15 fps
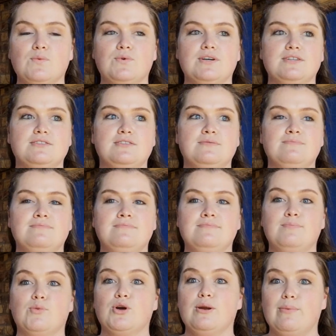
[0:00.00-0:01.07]
was
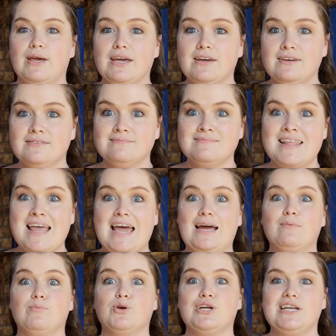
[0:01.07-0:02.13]
pretty big
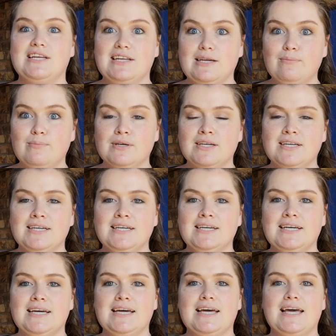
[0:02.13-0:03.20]
and pretty deep,
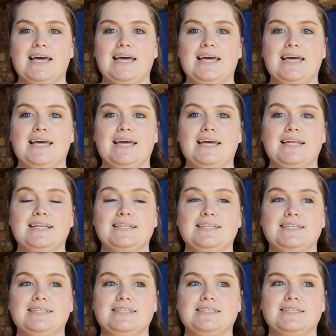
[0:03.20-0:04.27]

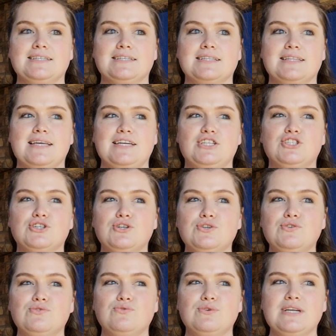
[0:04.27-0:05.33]
and they
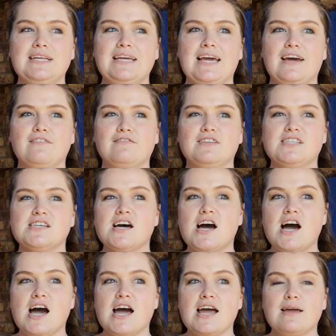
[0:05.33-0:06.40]
don't really have
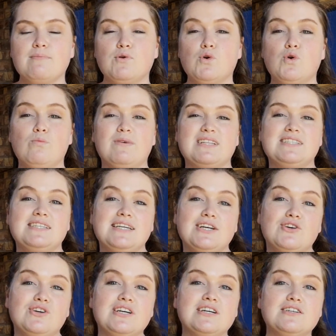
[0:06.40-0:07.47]
time or
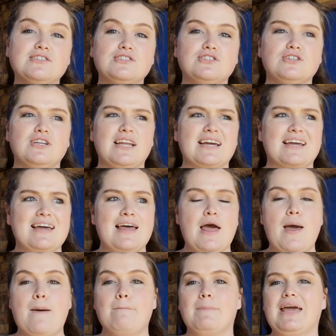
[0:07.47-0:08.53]
materials to like
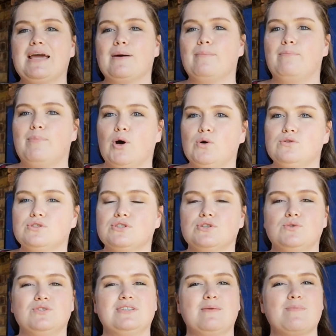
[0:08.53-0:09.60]
make a boat
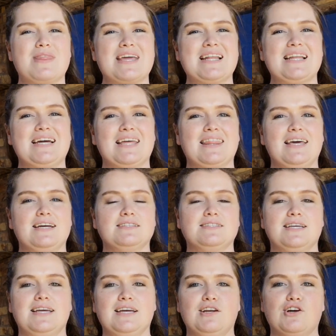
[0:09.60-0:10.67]
or something like that to get